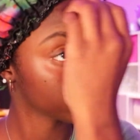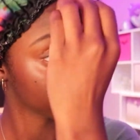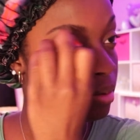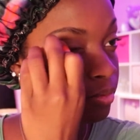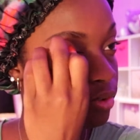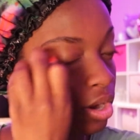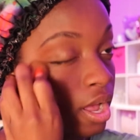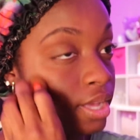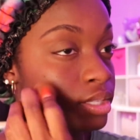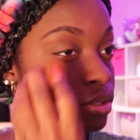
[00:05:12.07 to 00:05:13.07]
Top of your
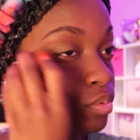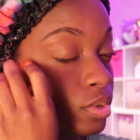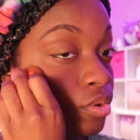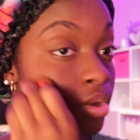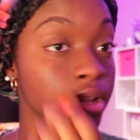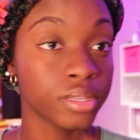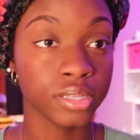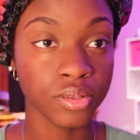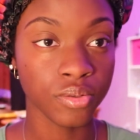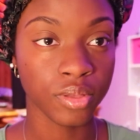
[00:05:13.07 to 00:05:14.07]
eyes, so when you
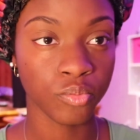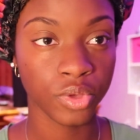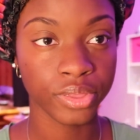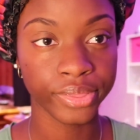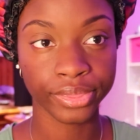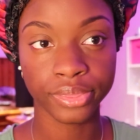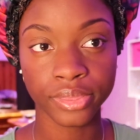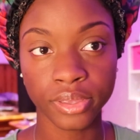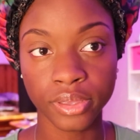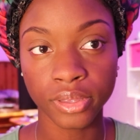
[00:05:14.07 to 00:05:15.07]
conceal them with
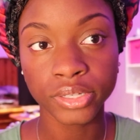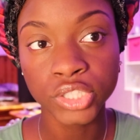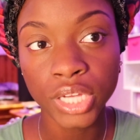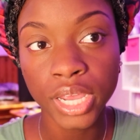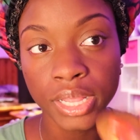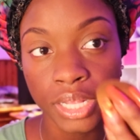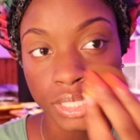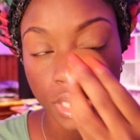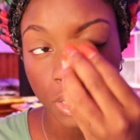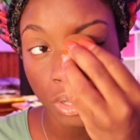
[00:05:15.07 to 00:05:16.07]
a shade that's
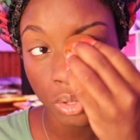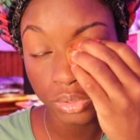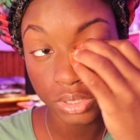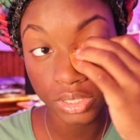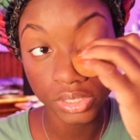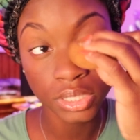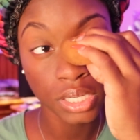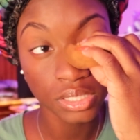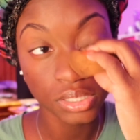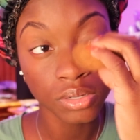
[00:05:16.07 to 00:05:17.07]
like close to your
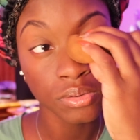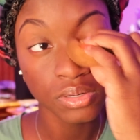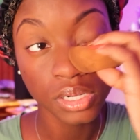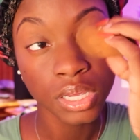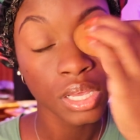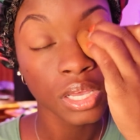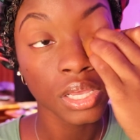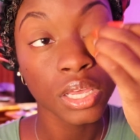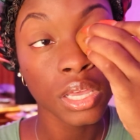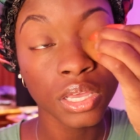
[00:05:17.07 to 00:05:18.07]
skin tone,
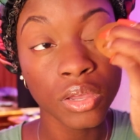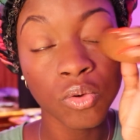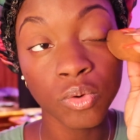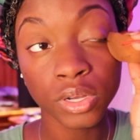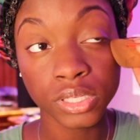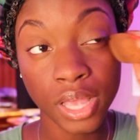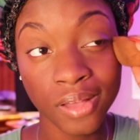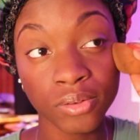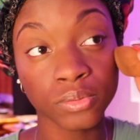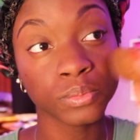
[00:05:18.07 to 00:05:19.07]
it works out.